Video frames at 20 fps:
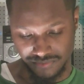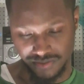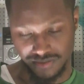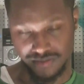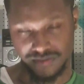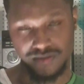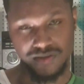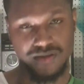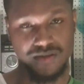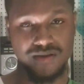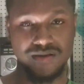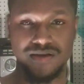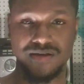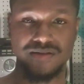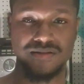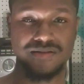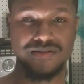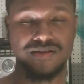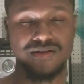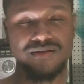But I
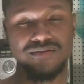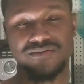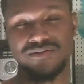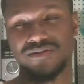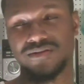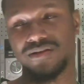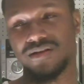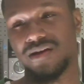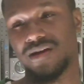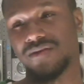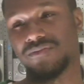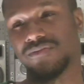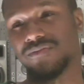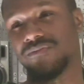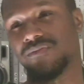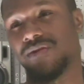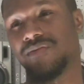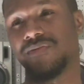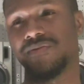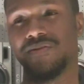guess I don't see that
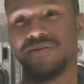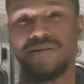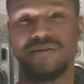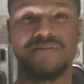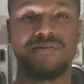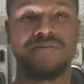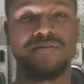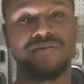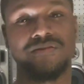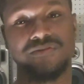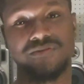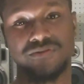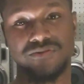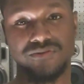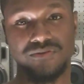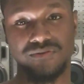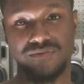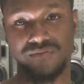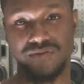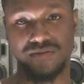happening. Maybe not another
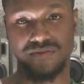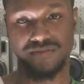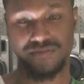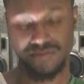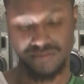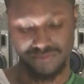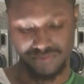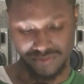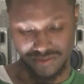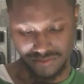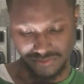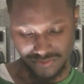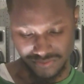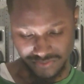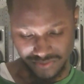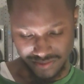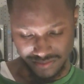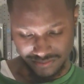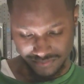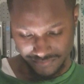two events. We'll have to
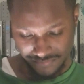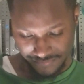wait.